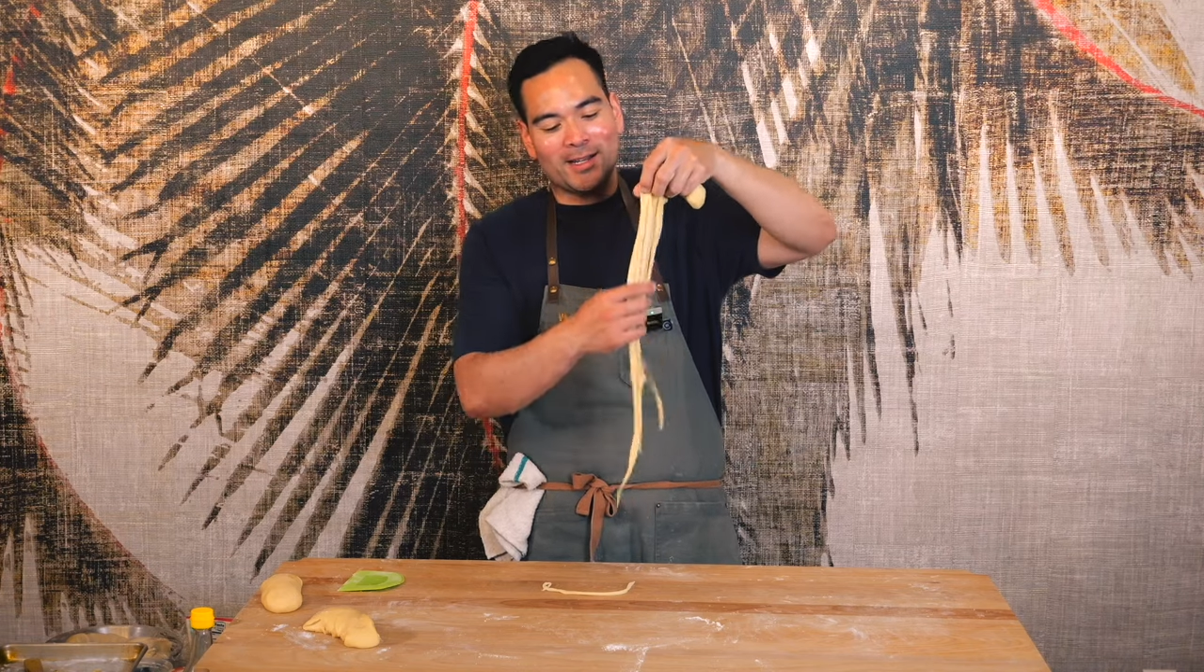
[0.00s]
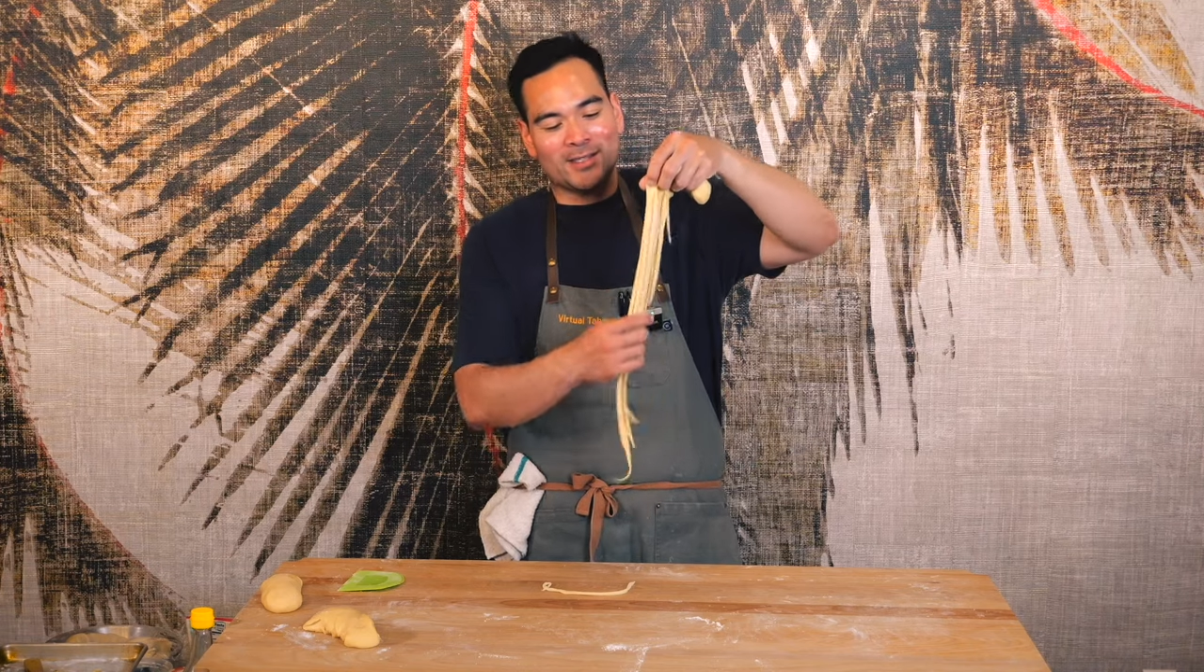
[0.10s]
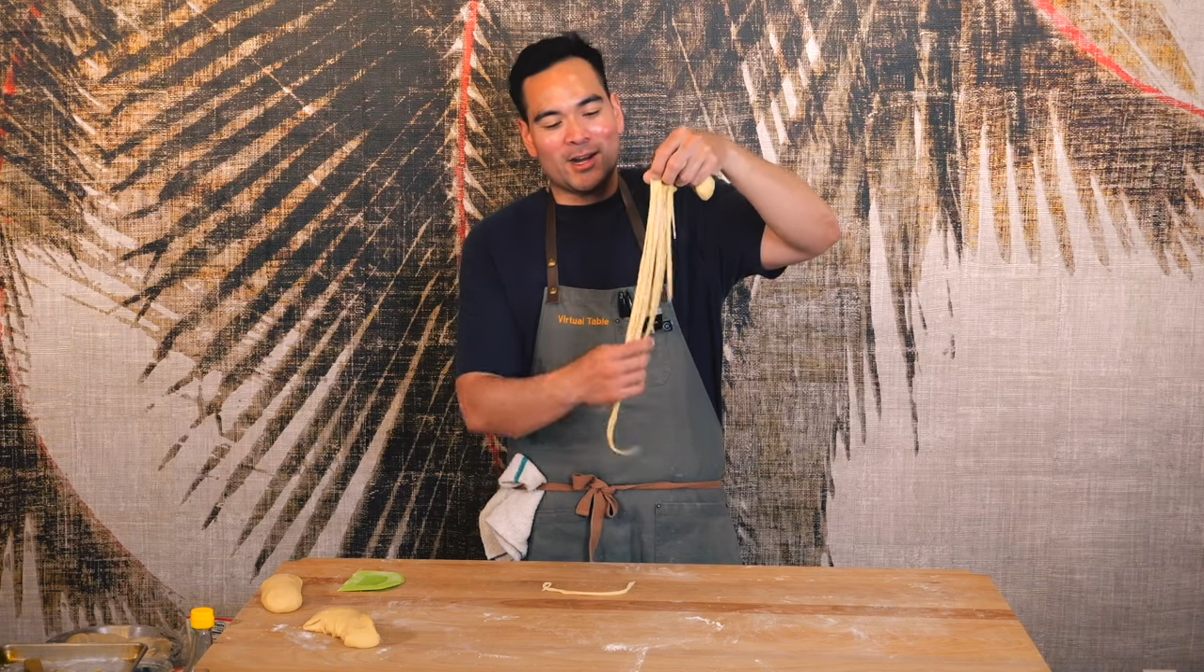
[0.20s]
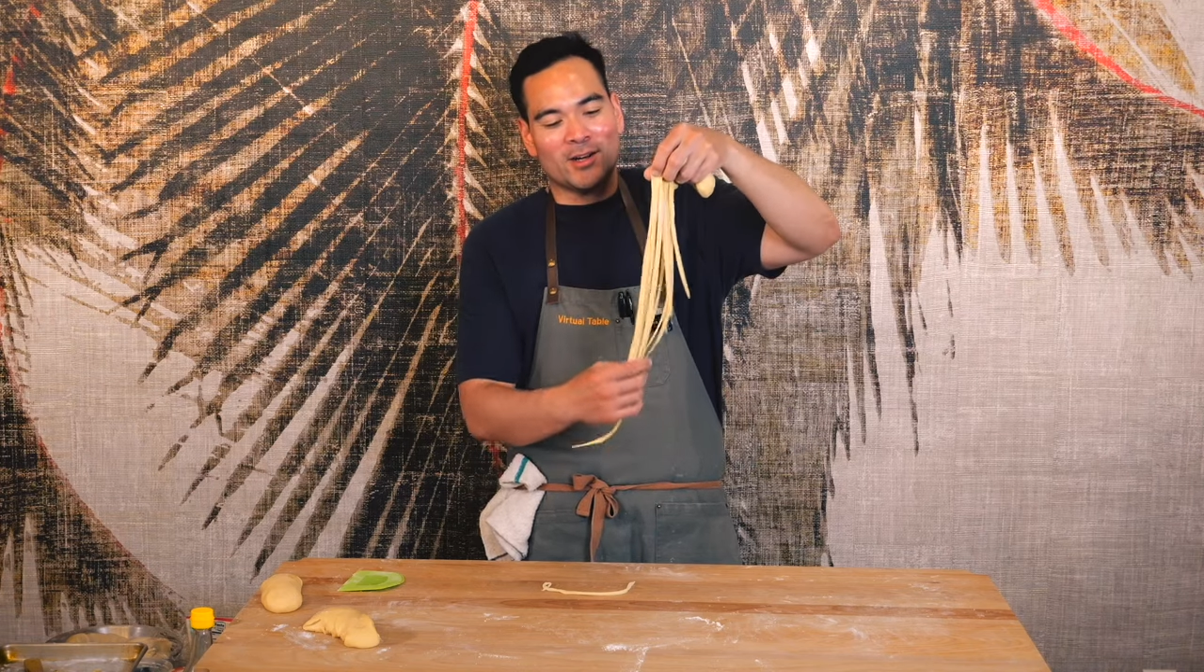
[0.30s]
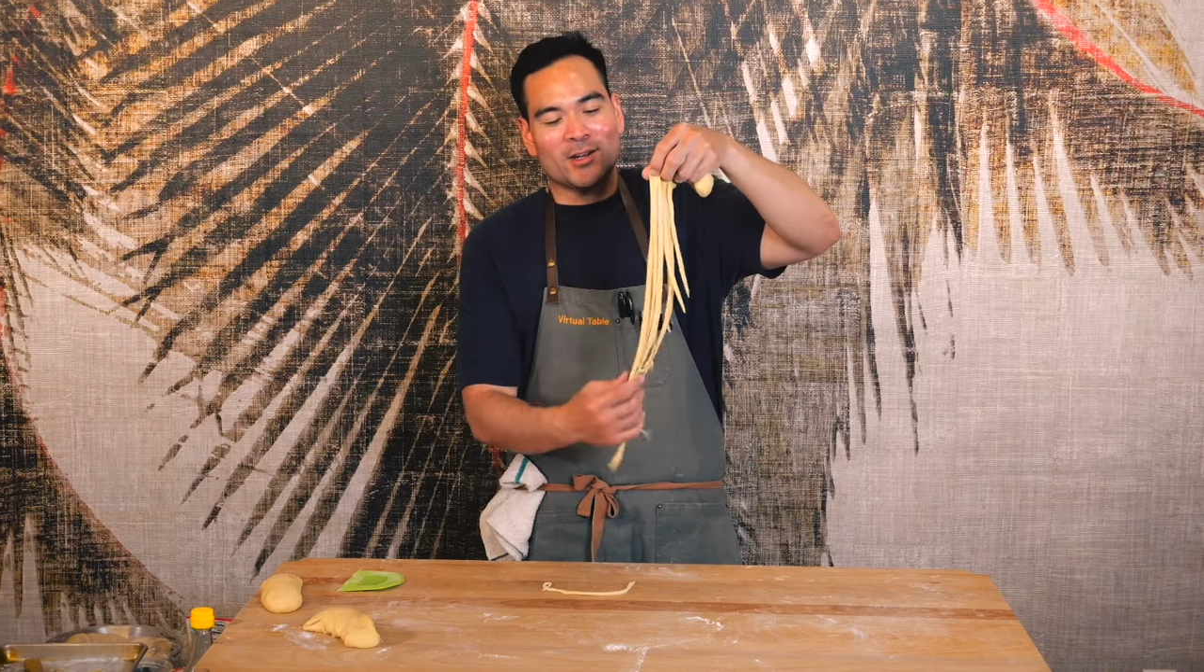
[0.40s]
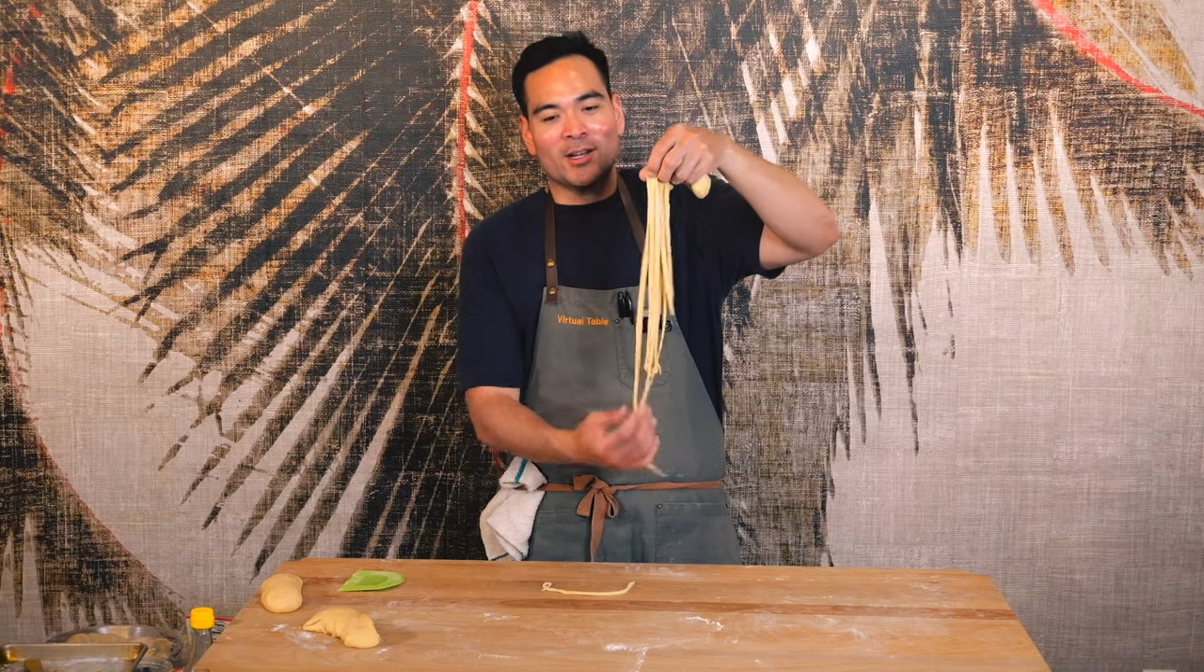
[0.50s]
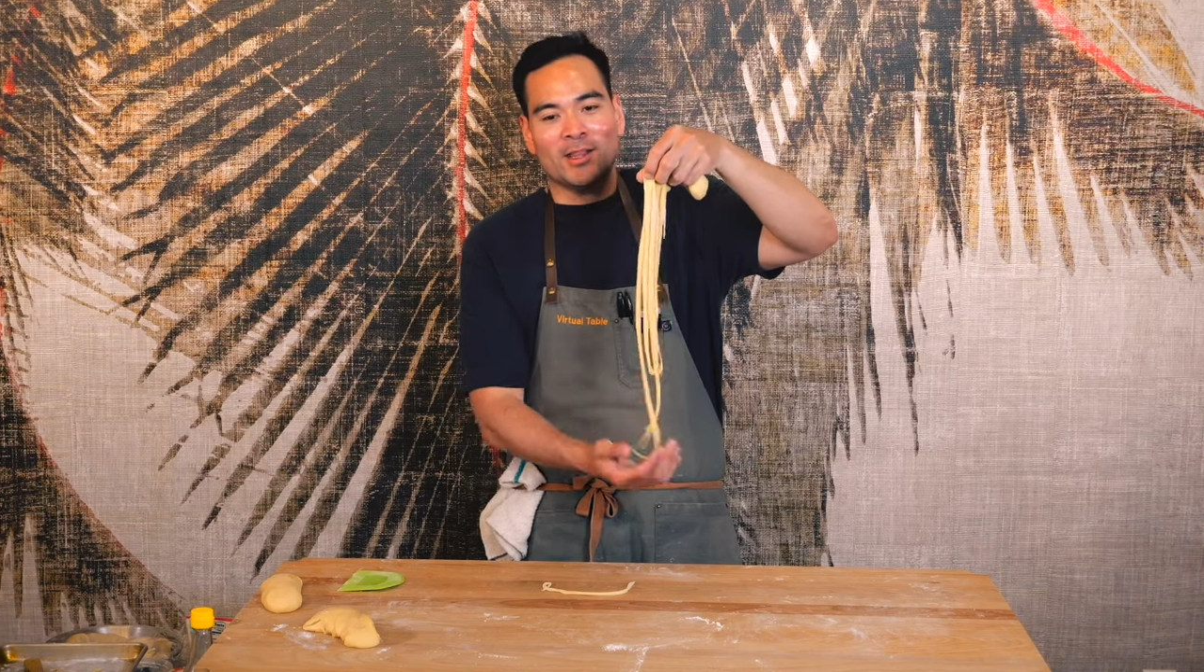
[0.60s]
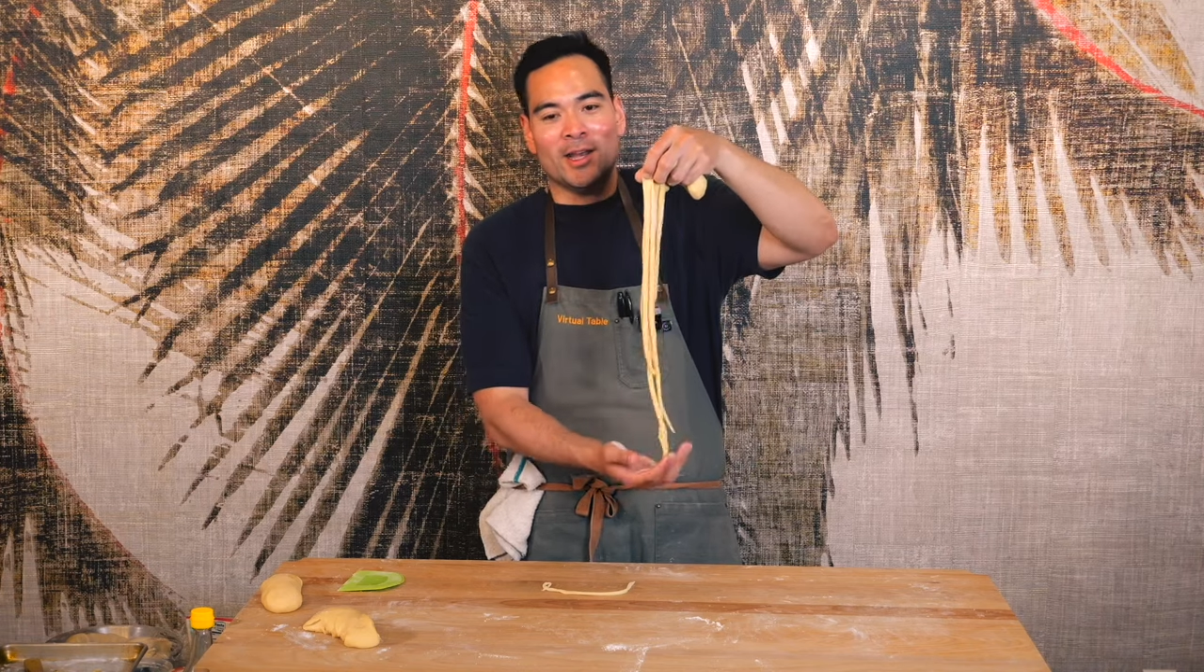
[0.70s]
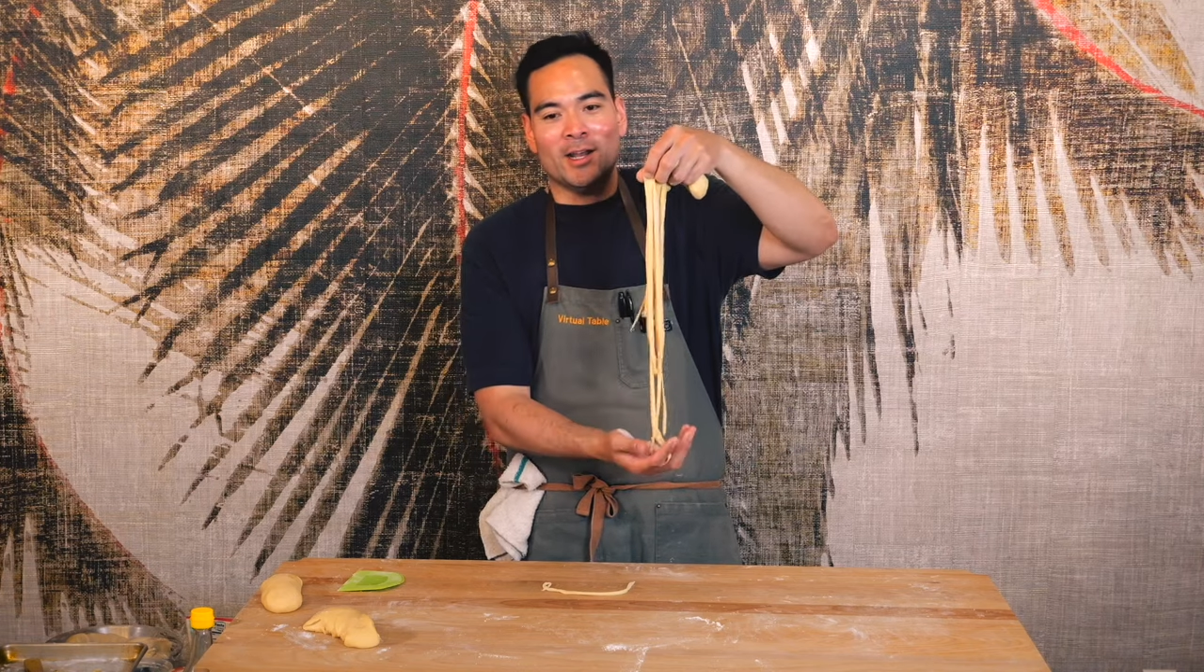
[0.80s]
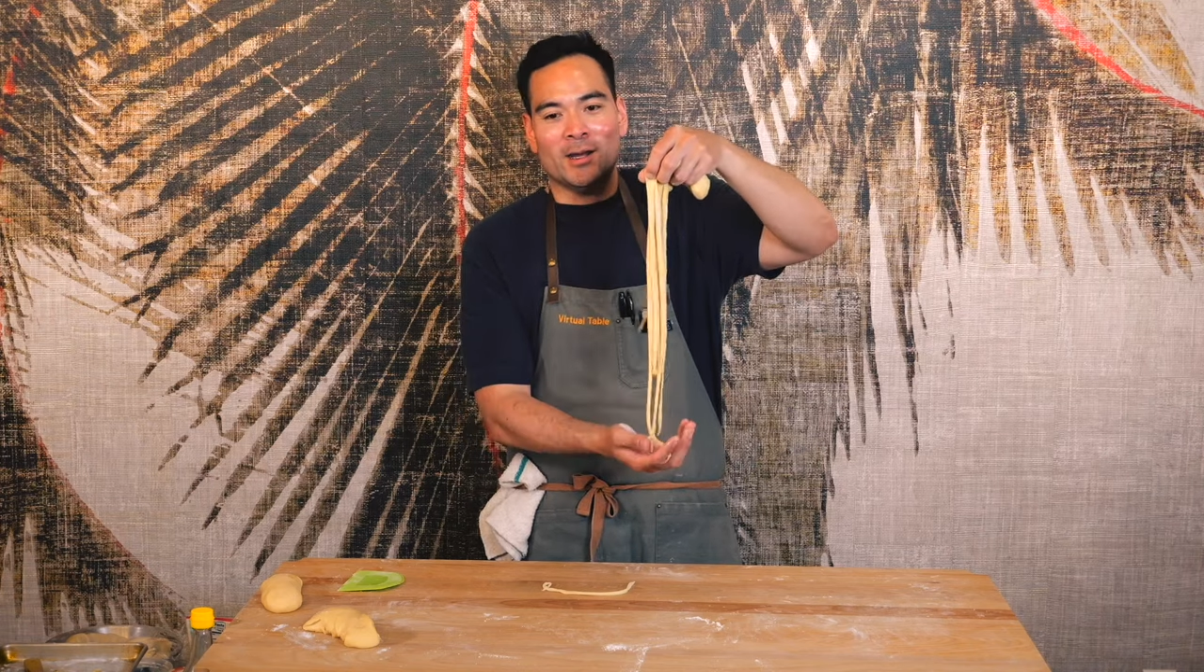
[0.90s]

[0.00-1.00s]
and start cooking that